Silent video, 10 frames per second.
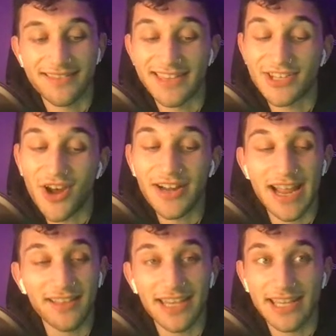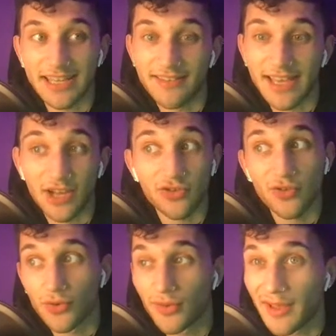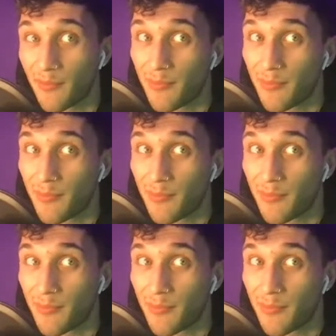Deshaun Elliott is like a true like